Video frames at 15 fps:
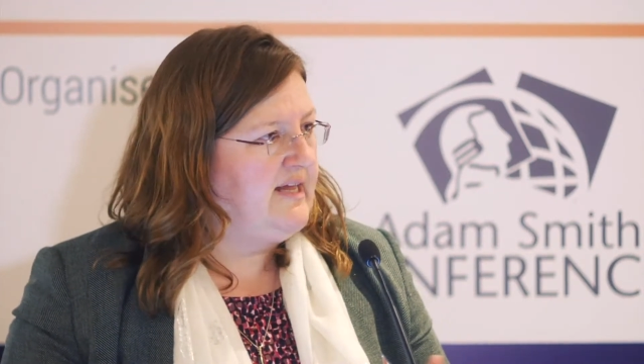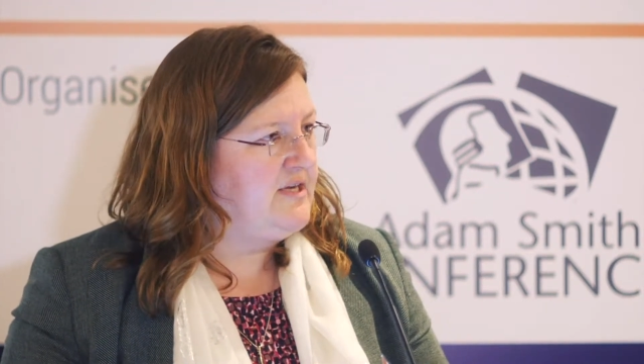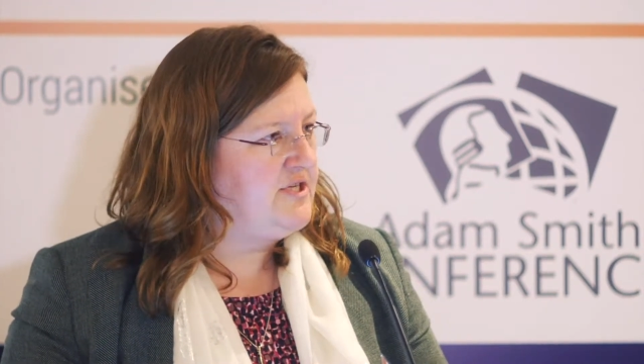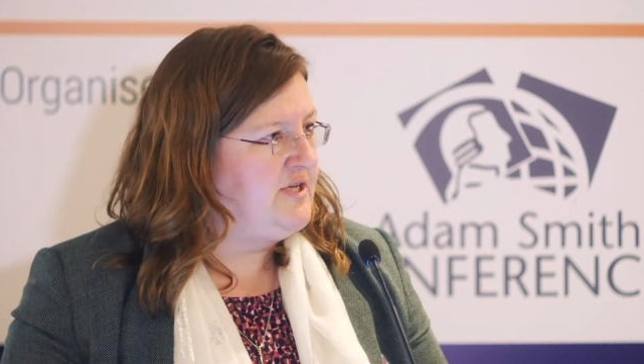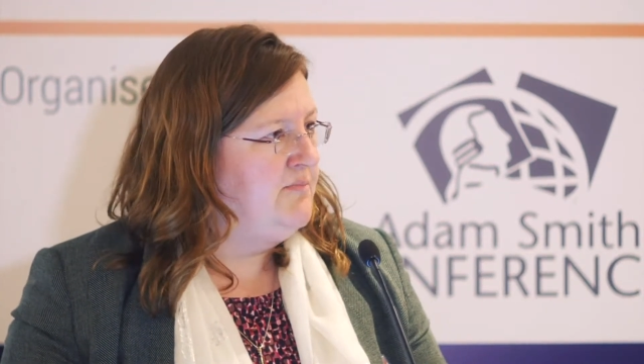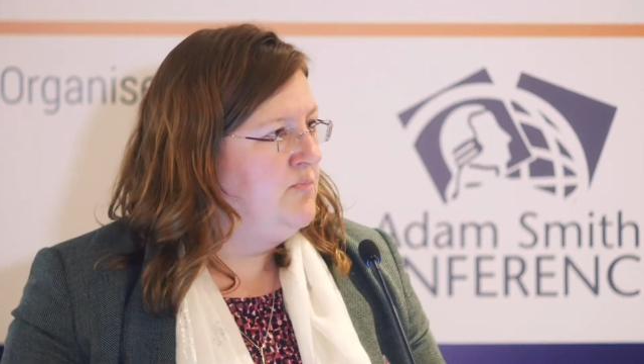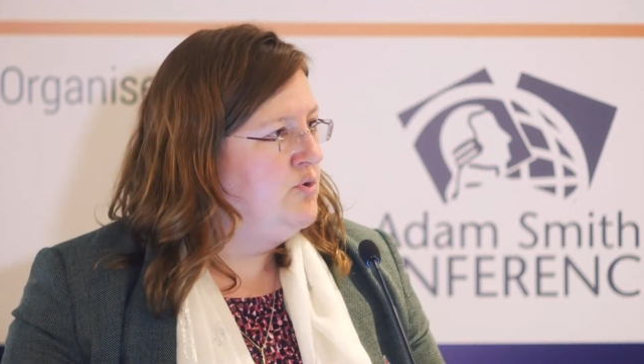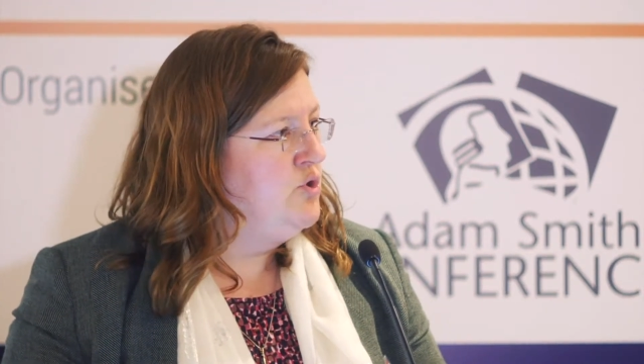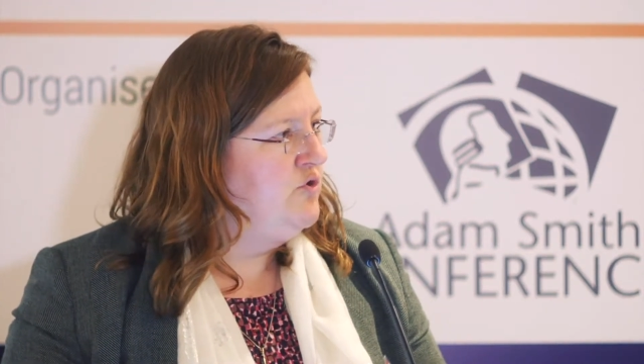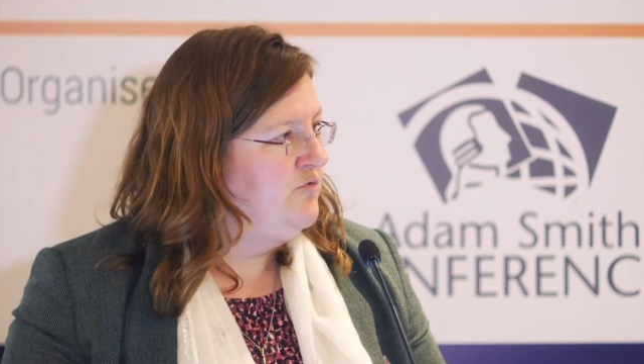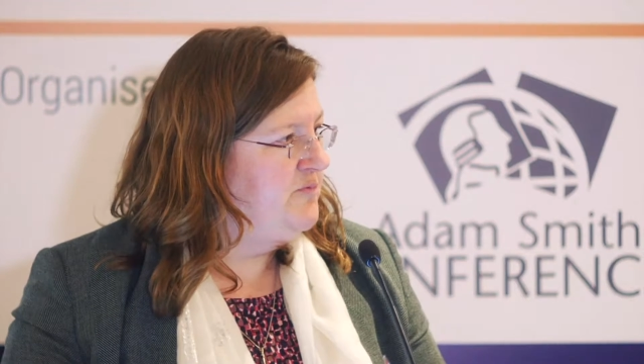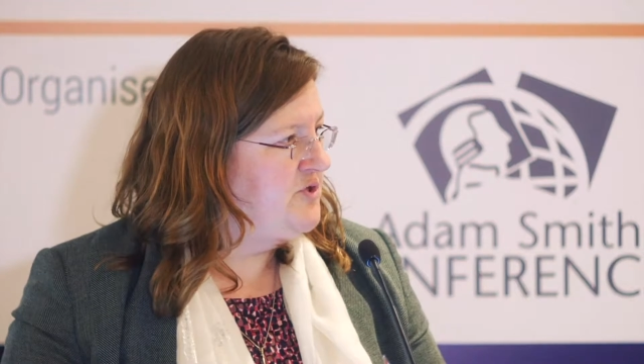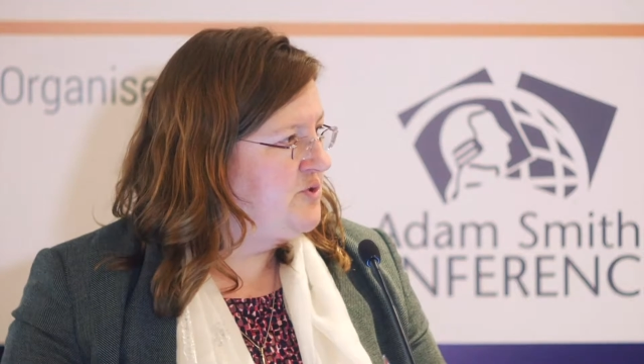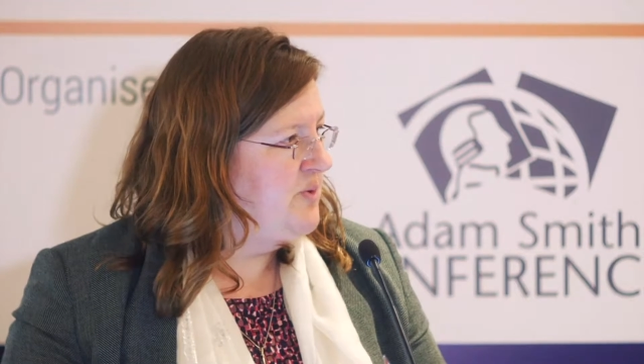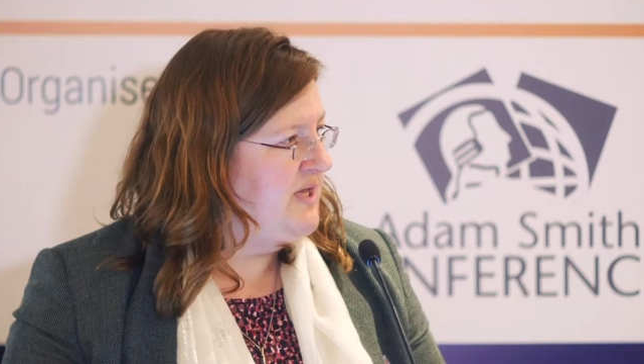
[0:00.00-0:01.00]
actually
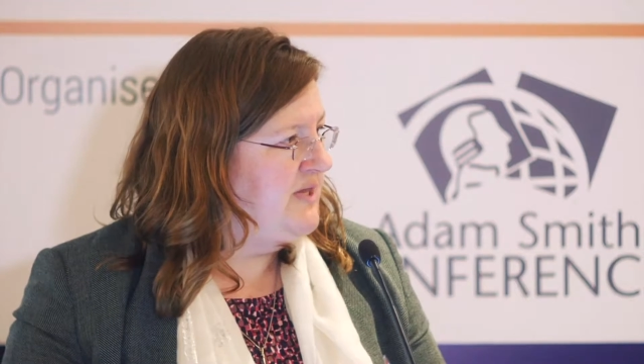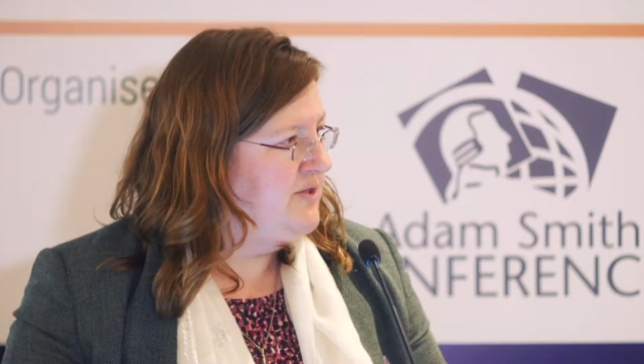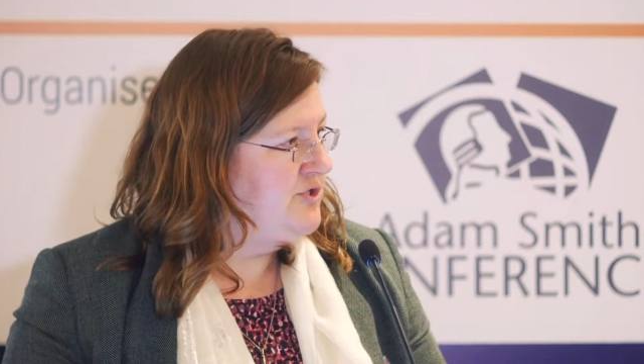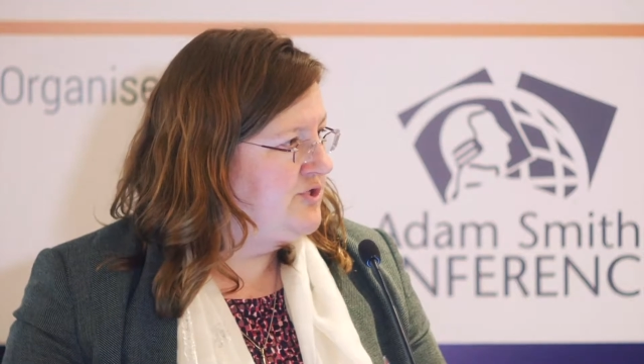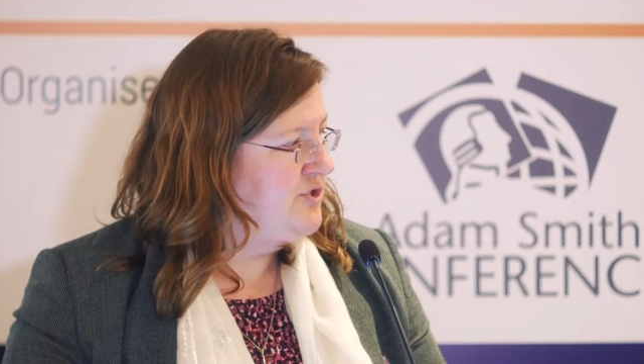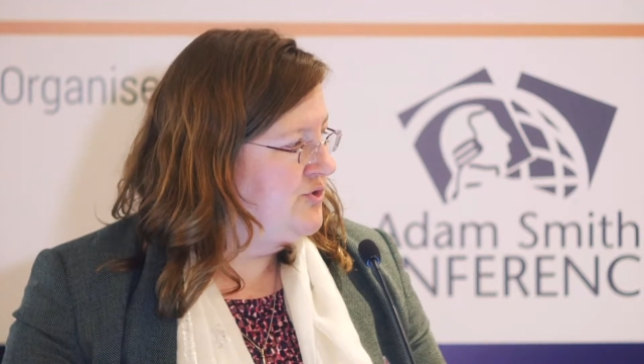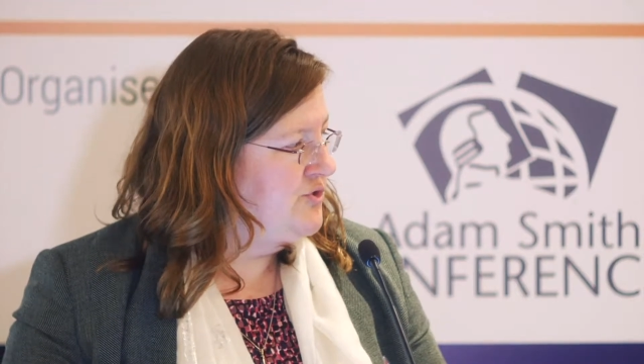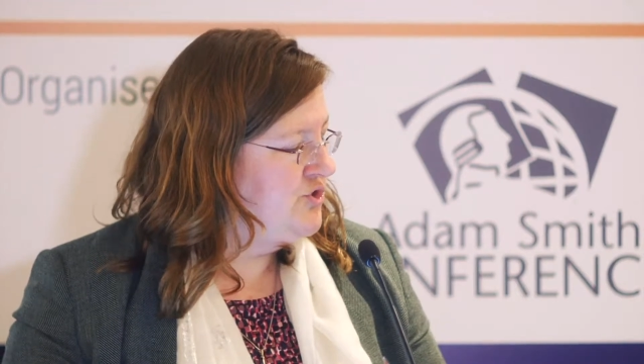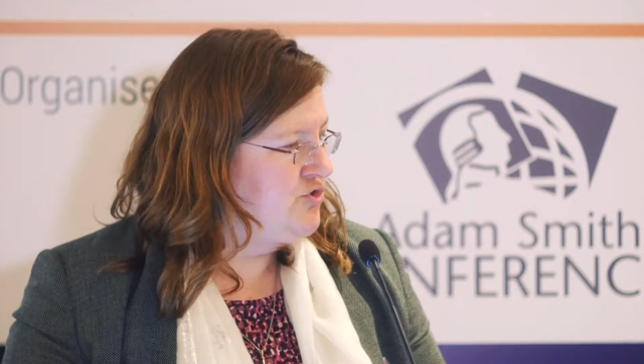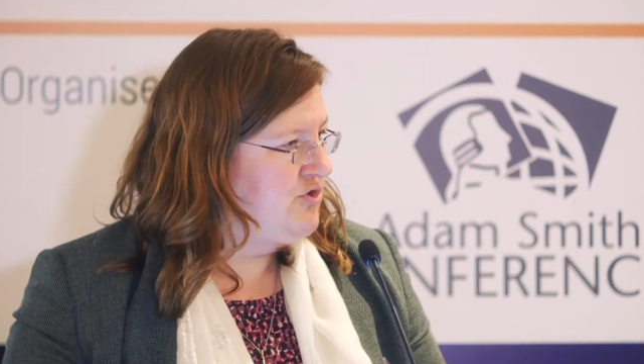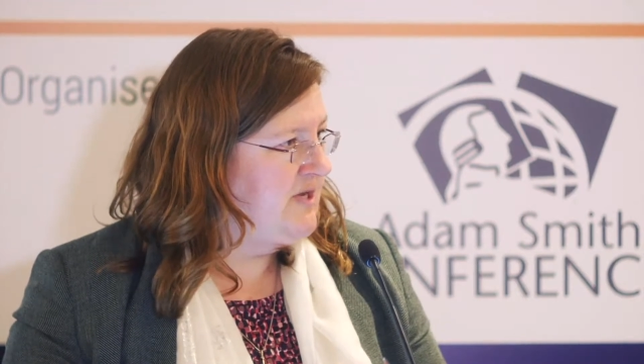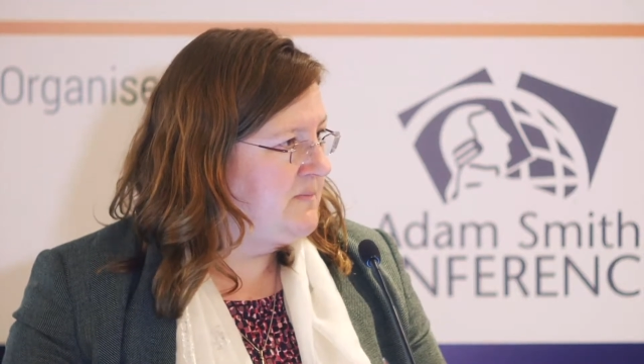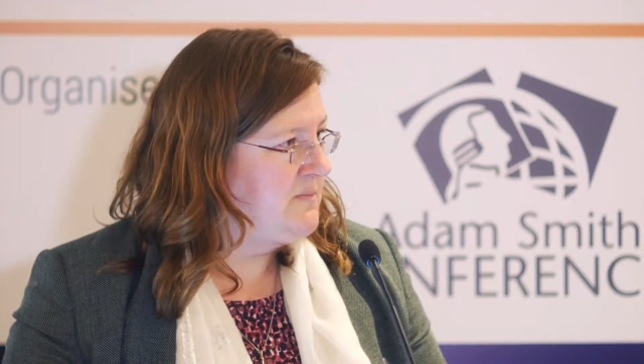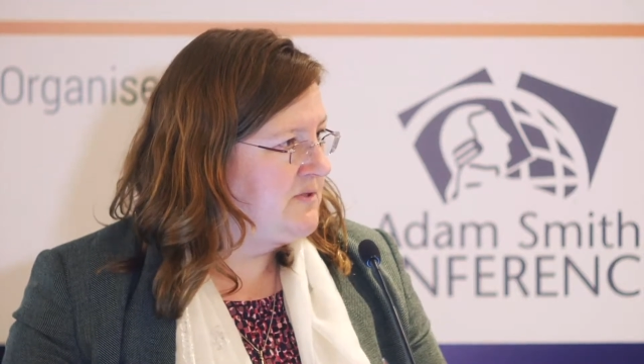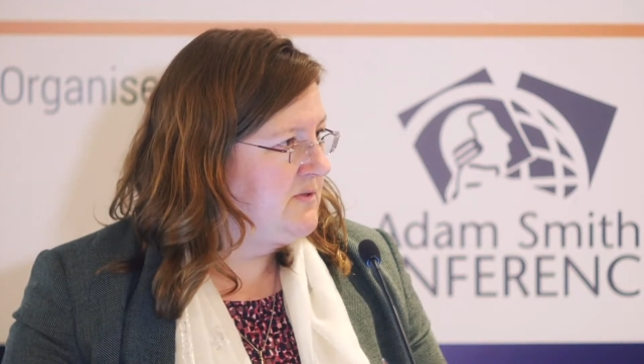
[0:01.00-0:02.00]
move between the two
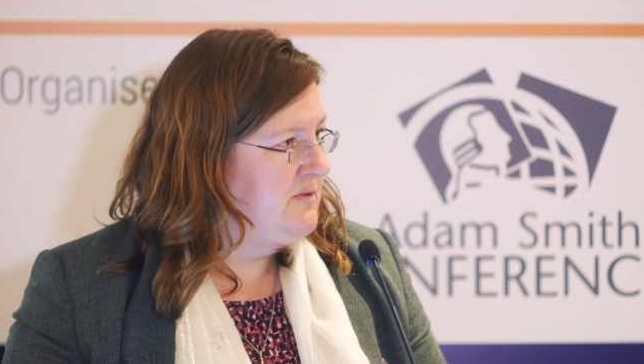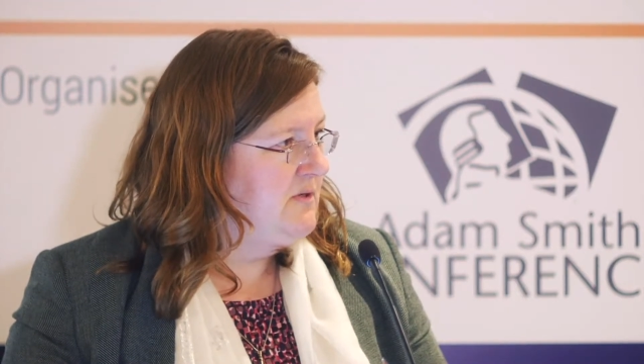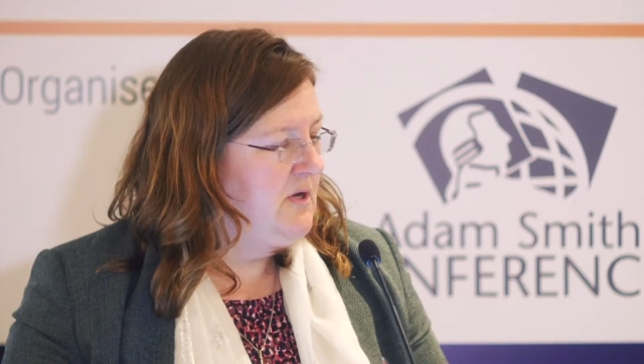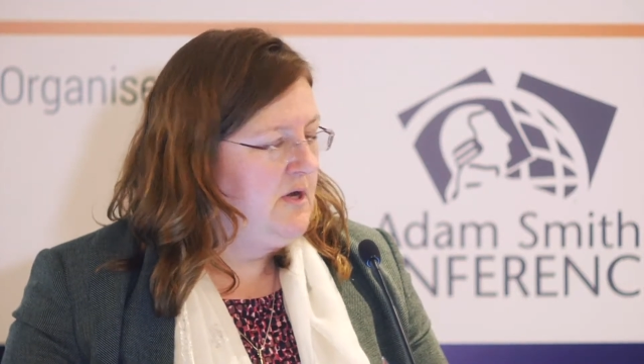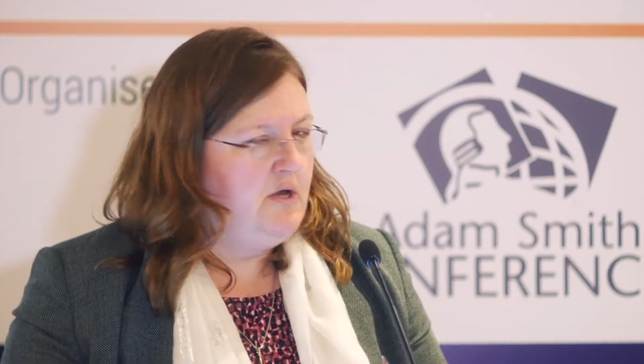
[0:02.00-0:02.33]
streams.